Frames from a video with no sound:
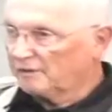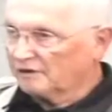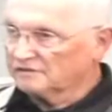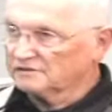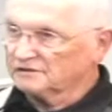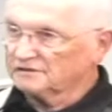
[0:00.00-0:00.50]

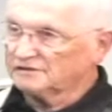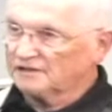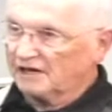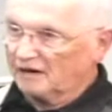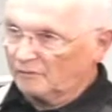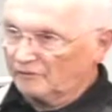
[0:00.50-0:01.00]
person
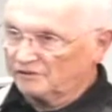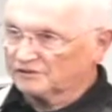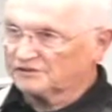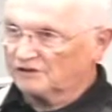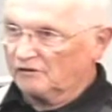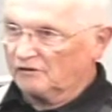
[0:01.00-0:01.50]
said, I'm real
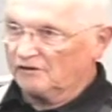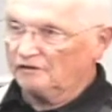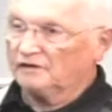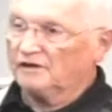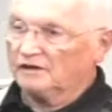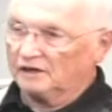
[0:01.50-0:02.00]
sorry
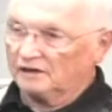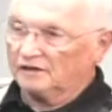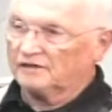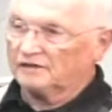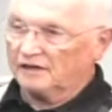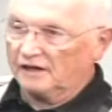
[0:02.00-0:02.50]
you did not
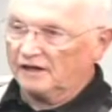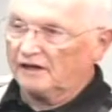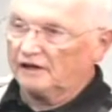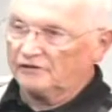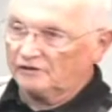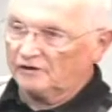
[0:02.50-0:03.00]
get to
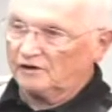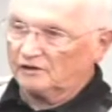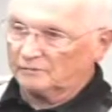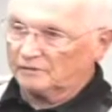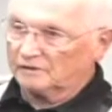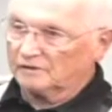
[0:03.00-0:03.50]
dedicate your
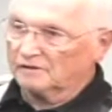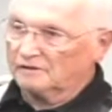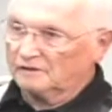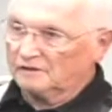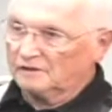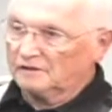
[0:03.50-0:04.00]
hospital.
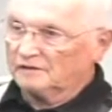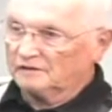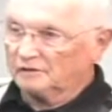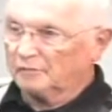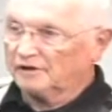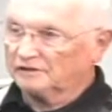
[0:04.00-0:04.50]

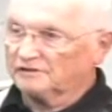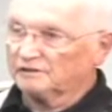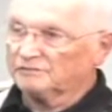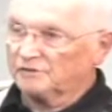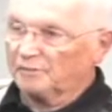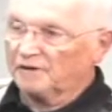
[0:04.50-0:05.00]
The
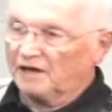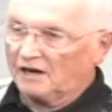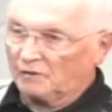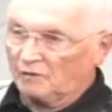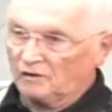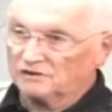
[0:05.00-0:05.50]
bishop's
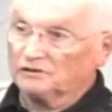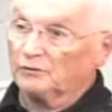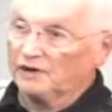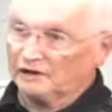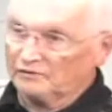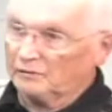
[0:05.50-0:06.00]
reply was,
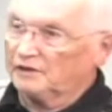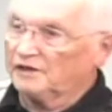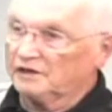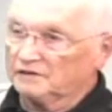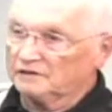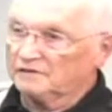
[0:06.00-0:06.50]
Oh, yes, we
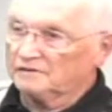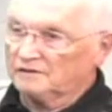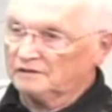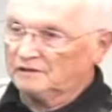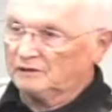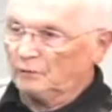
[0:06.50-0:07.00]
did.
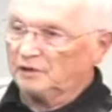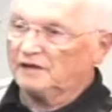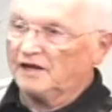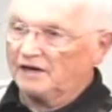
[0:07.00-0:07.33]
We